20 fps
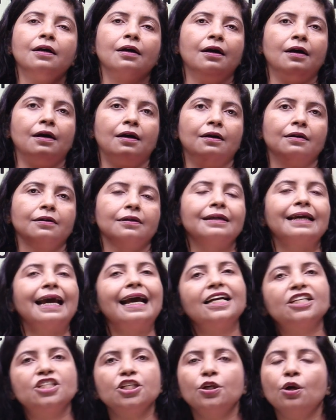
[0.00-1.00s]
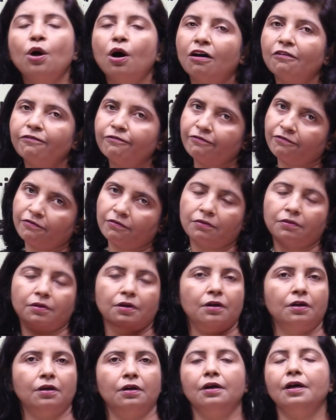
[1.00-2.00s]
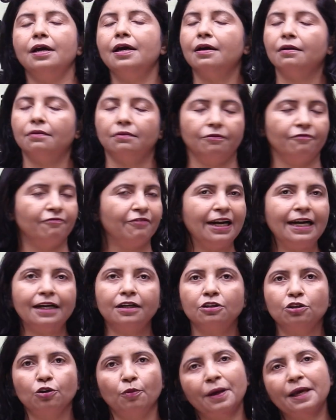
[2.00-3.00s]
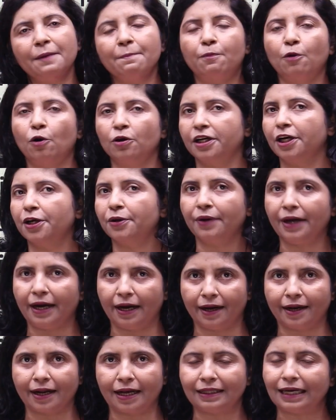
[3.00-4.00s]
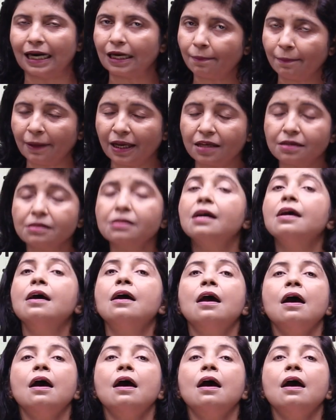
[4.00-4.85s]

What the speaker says: kg of wheat to be imported to India. That means